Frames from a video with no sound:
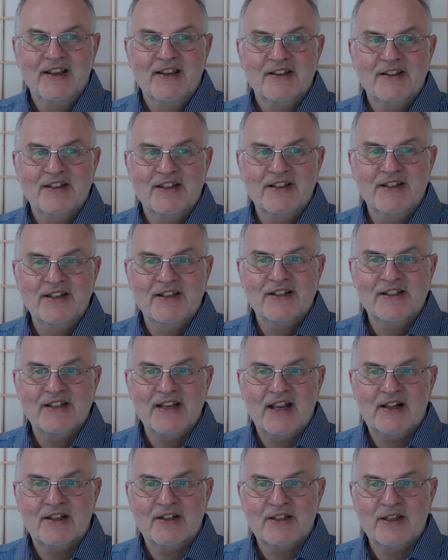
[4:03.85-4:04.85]
So this is
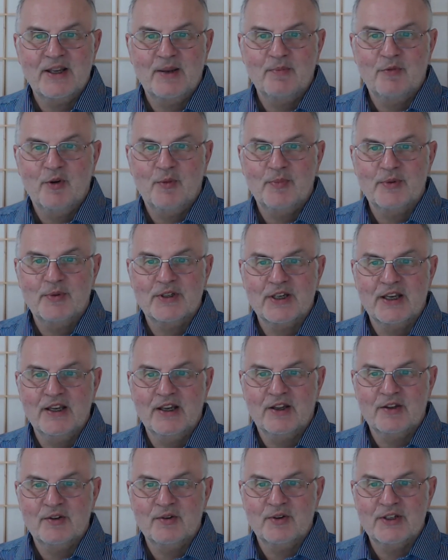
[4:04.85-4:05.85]
exactly the same property,
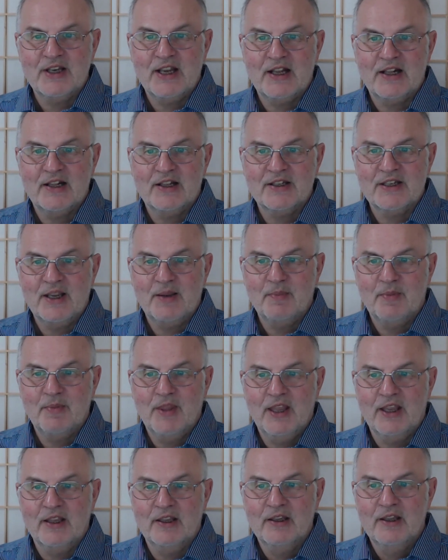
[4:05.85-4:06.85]
I do exactly the same
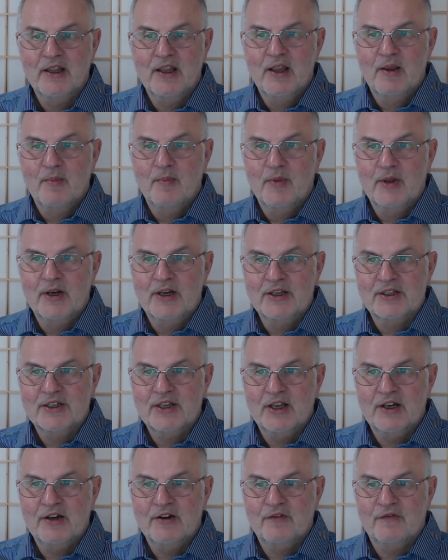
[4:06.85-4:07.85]
thing, but
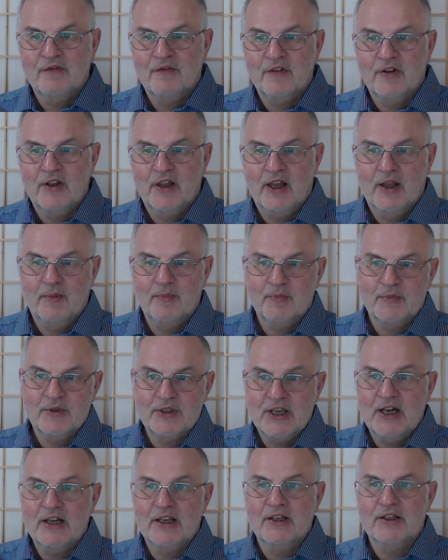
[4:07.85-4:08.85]
instead of
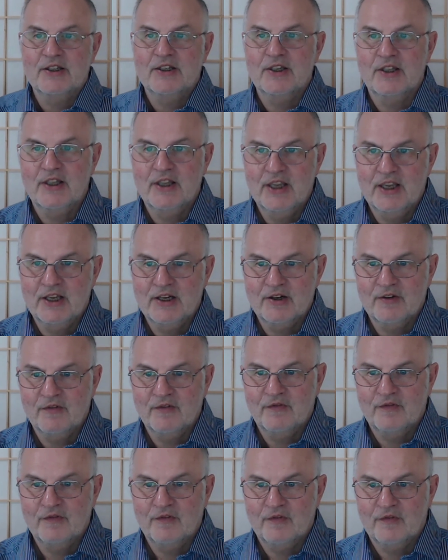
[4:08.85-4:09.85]
selling it at the end of